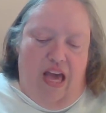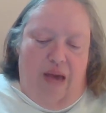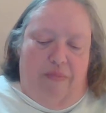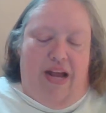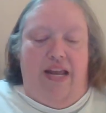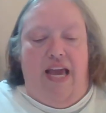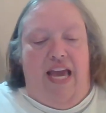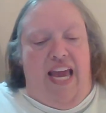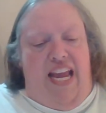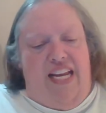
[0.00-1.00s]
But
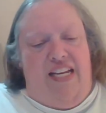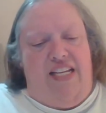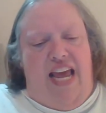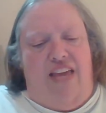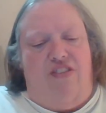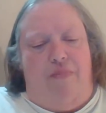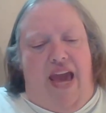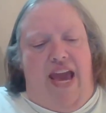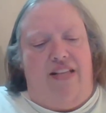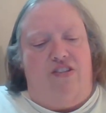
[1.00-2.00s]
he didn't take the
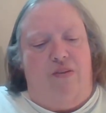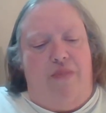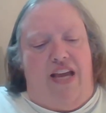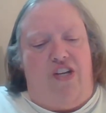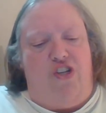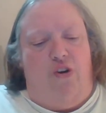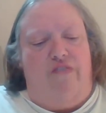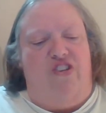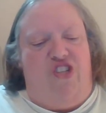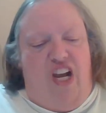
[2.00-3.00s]
pains to make sure
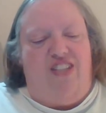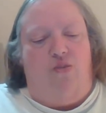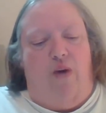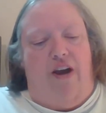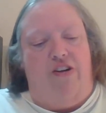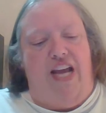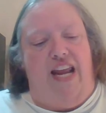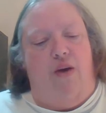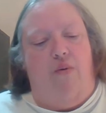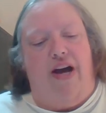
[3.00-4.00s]
of just where
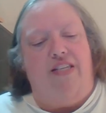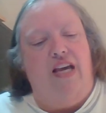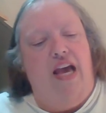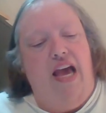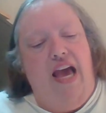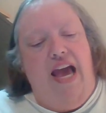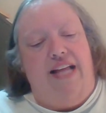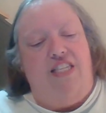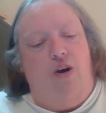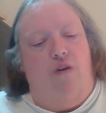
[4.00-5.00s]
Danny was,
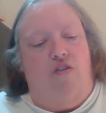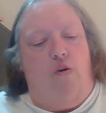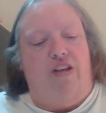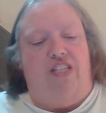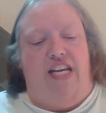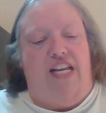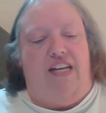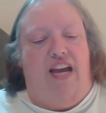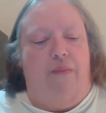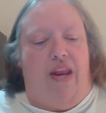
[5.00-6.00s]
and so of course he
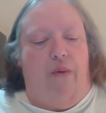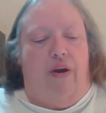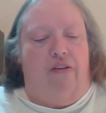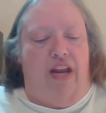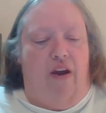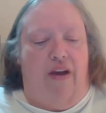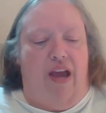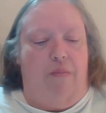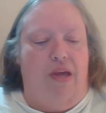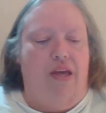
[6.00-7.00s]
didn't come anywhere near
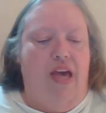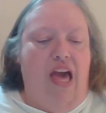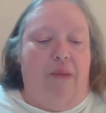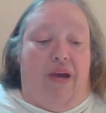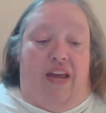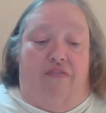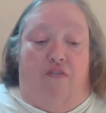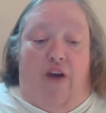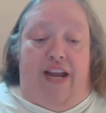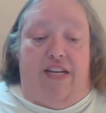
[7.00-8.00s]
him. But he
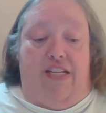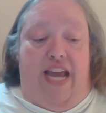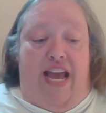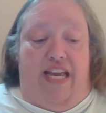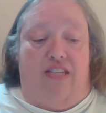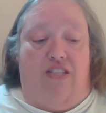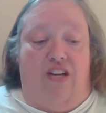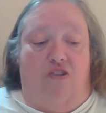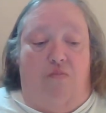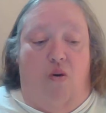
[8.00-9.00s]
frightened Danny
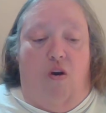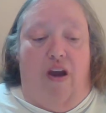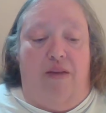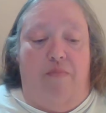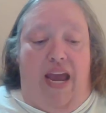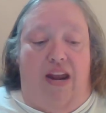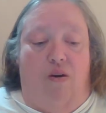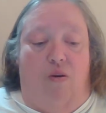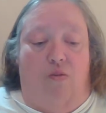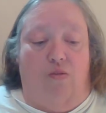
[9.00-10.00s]
still more and made
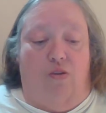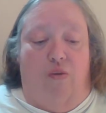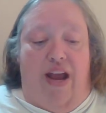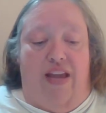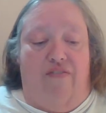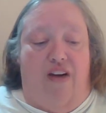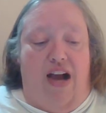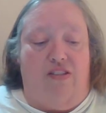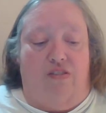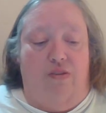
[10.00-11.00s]
old Granny
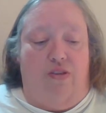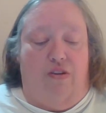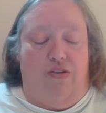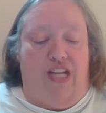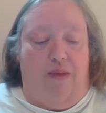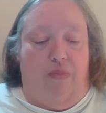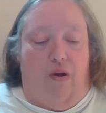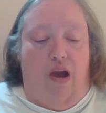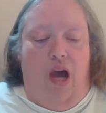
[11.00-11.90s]
Fox lose her temper.